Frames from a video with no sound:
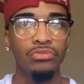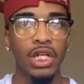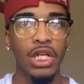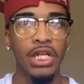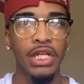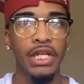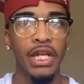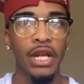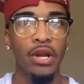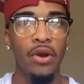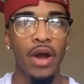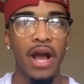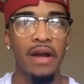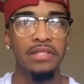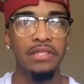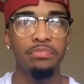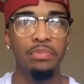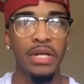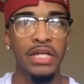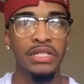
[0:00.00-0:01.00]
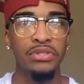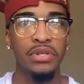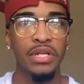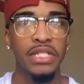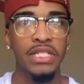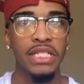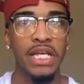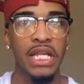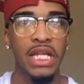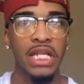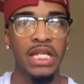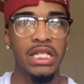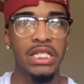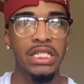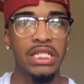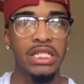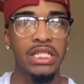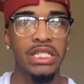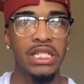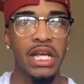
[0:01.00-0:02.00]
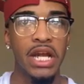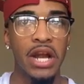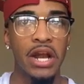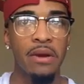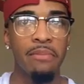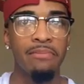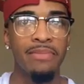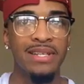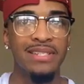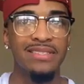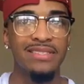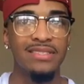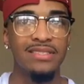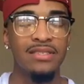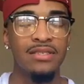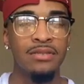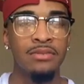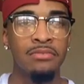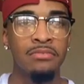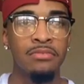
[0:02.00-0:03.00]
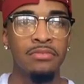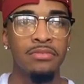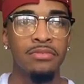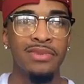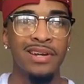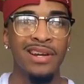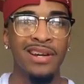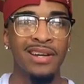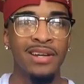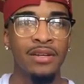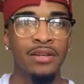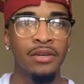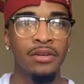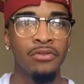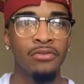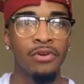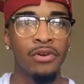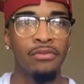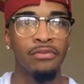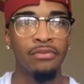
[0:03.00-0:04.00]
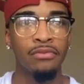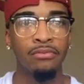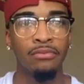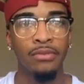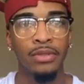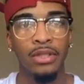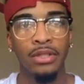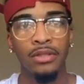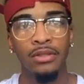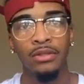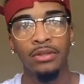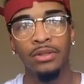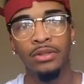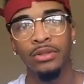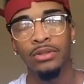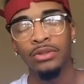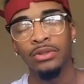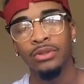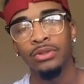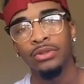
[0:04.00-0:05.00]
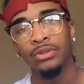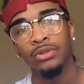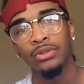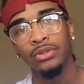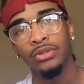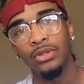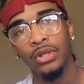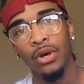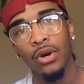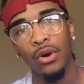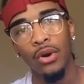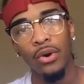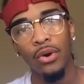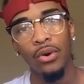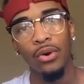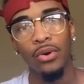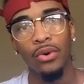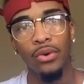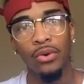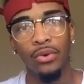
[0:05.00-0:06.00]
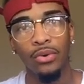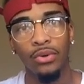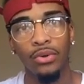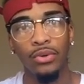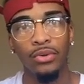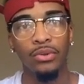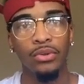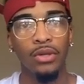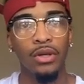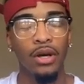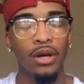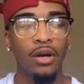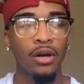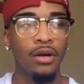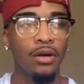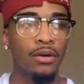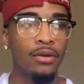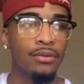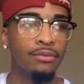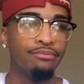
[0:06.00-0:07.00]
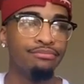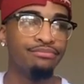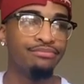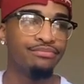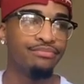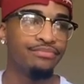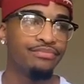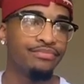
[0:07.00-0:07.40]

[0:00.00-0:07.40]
And they don't have Sprite, so they say Sierra Miss. I ain't not grateful. So, of